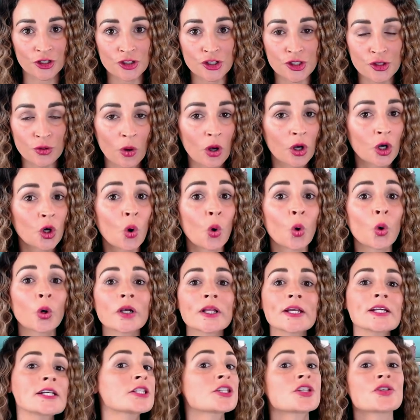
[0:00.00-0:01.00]
So
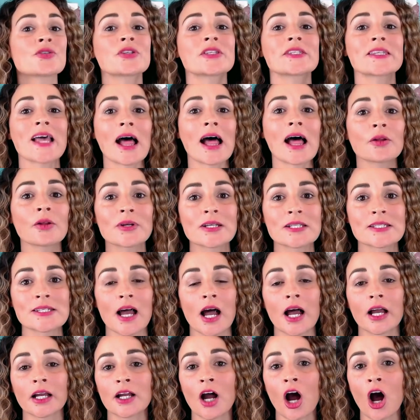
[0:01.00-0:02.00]
according to
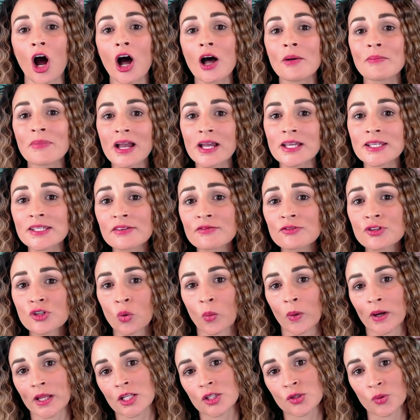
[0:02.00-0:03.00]
salary.com, as of
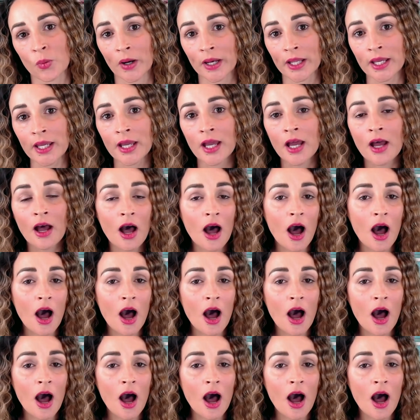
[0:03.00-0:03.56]
2020,